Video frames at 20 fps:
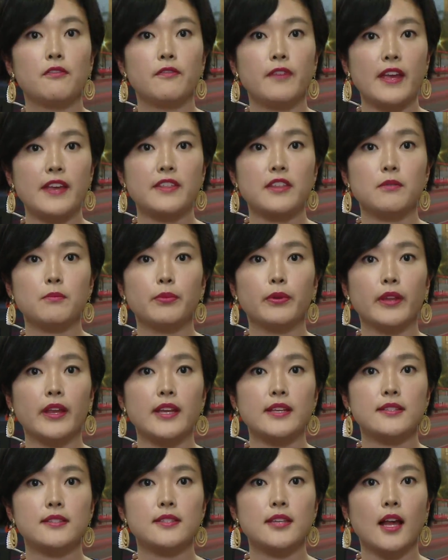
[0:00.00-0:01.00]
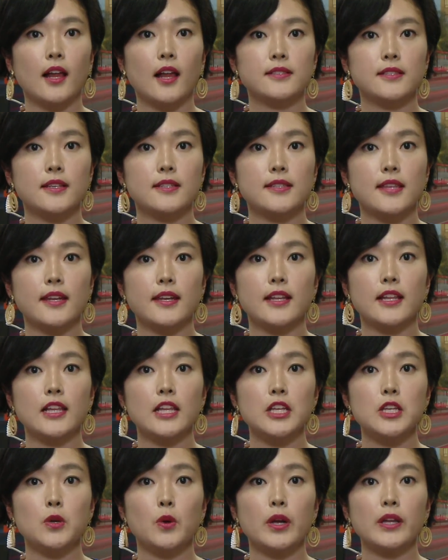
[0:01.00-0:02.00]
Faith in Place tells us that
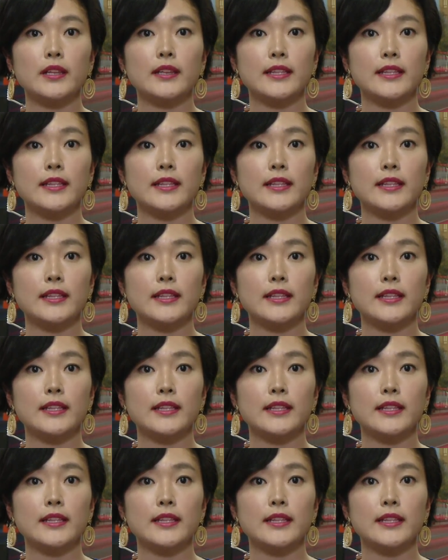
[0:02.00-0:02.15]
Illinois